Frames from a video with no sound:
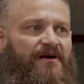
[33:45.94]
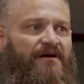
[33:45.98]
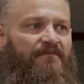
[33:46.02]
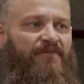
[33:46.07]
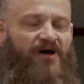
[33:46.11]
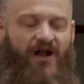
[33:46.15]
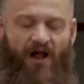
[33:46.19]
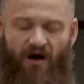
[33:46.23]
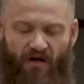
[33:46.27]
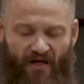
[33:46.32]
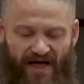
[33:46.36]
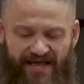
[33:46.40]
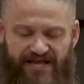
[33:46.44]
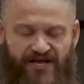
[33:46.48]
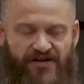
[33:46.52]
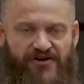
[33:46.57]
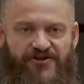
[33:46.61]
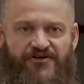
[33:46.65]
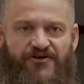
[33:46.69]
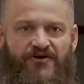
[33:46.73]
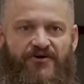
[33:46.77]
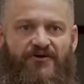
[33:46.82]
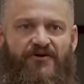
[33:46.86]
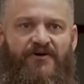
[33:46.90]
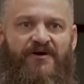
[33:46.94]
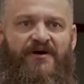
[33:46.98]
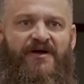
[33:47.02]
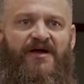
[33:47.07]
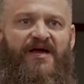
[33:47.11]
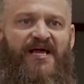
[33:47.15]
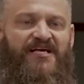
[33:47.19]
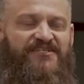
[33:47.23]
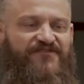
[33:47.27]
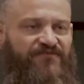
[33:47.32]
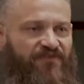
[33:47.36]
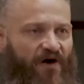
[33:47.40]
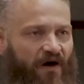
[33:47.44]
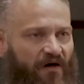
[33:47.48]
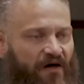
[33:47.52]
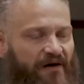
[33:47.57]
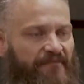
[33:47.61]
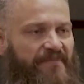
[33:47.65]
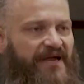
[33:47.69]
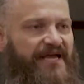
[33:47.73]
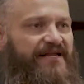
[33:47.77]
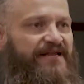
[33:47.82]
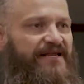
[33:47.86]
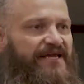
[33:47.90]
But all I can do is fall
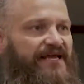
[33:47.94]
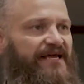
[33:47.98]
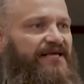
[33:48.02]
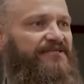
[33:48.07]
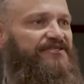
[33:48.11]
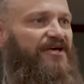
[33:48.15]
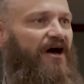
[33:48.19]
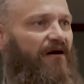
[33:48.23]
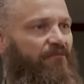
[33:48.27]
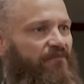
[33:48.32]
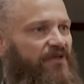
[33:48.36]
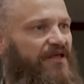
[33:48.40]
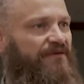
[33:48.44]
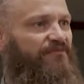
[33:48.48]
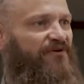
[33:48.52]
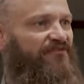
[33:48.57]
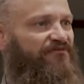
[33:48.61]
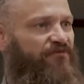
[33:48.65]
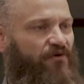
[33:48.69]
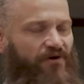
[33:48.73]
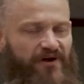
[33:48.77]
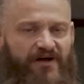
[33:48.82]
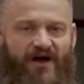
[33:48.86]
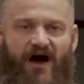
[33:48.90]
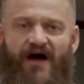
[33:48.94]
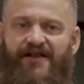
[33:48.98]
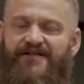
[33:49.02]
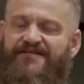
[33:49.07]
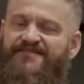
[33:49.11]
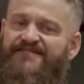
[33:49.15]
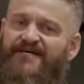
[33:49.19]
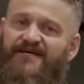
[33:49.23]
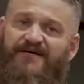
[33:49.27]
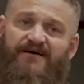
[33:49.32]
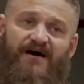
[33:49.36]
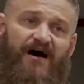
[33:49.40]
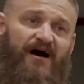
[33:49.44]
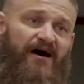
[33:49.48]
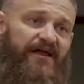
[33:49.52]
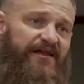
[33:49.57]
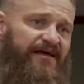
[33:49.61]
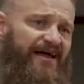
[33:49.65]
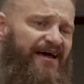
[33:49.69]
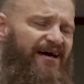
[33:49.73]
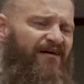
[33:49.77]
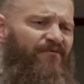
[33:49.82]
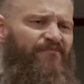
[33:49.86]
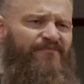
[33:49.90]
on my knees humbly before God and say, God,
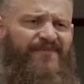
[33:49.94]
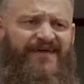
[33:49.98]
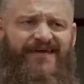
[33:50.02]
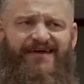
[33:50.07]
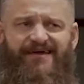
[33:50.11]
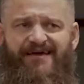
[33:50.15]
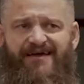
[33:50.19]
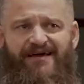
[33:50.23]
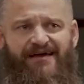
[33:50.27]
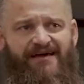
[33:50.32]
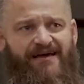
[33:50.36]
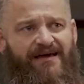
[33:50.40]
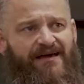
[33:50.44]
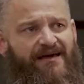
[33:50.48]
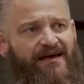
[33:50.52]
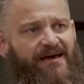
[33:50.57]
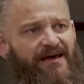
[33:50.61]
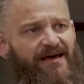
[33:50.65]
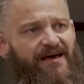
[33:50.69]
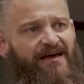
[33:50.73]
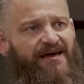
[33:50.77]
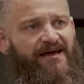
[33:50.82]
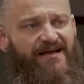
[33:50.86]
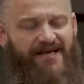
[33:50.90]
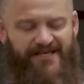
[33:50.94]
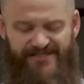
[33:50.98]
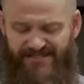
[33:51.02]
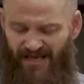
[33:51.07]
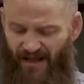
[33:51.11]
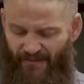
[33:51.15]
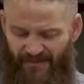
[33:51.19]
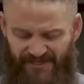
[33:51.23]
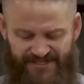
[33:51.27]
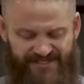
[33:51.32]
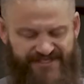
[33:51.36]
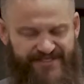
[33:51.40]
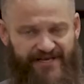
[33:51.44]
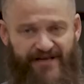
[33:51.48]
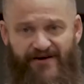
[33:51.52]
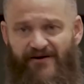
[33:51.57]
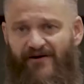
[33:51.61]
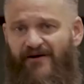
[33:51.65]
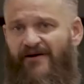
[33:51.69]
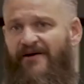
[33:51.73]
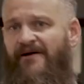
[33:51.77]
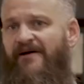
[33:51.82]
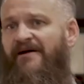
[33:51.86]
help me. Because I'm a sinner.